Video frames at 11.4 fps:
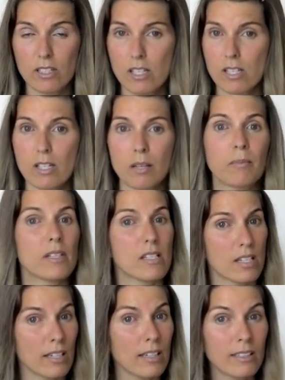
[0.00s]
system
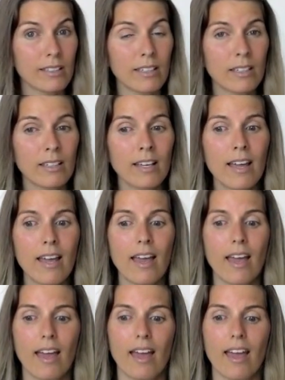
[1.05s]
is healing,
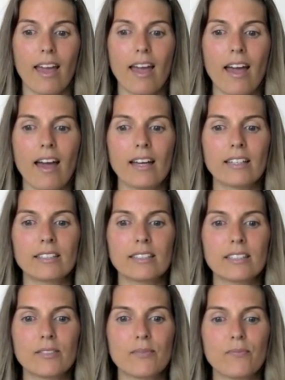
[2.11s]

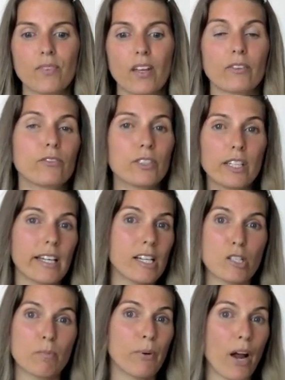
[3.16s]
and I feel like
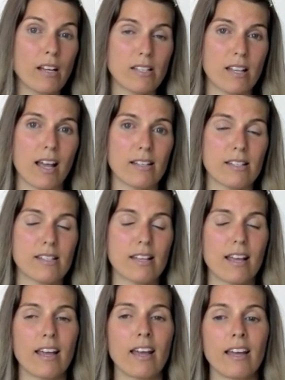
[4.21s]
it's a process,
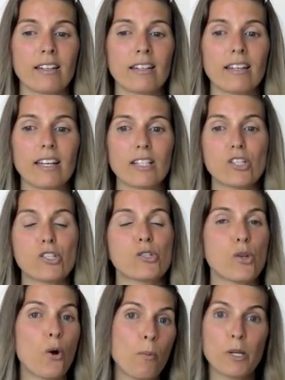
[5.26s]
and it's
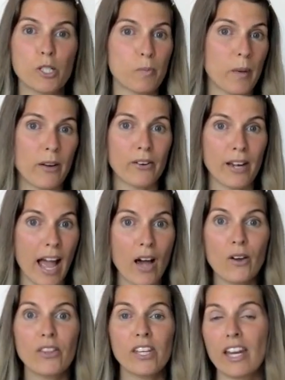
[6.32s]
so much better
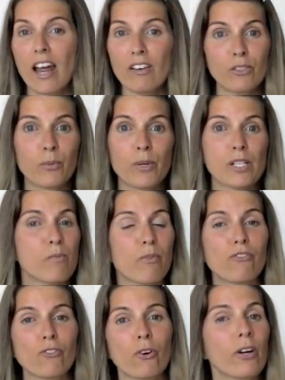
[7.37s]
now than it ever was
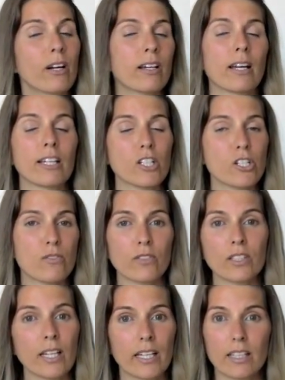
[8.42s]
before. And I just feel